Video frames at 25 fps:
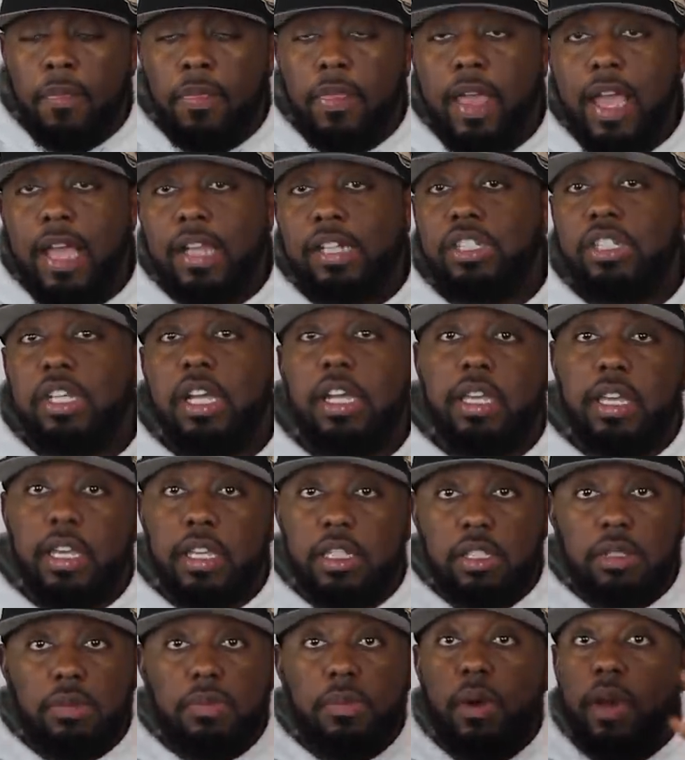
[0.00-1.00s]
that shit
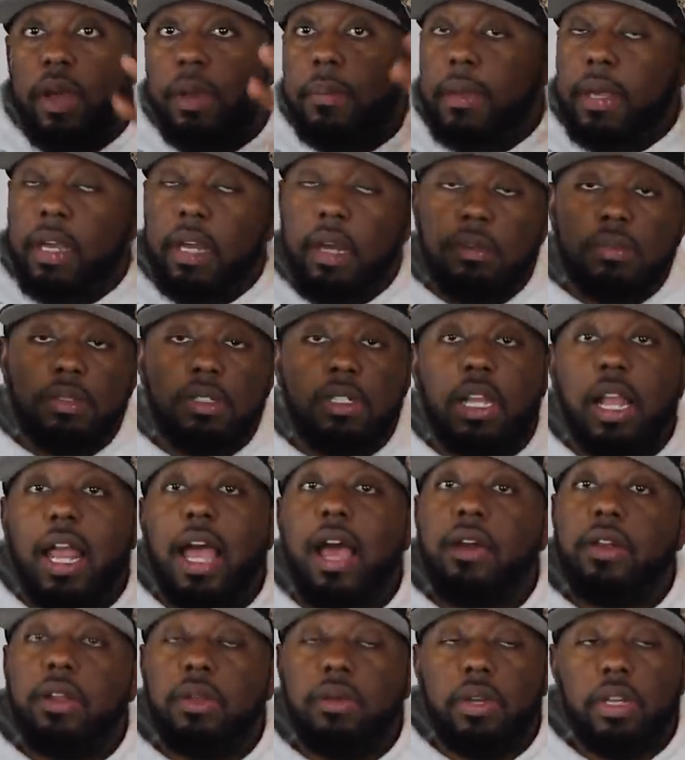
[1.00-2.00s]
gets it becomes
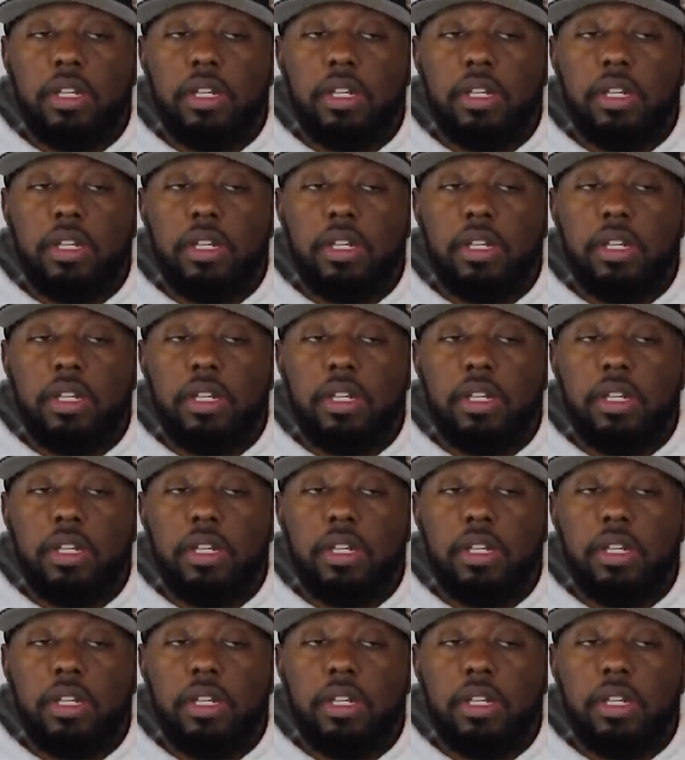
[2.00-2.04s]
cloudy.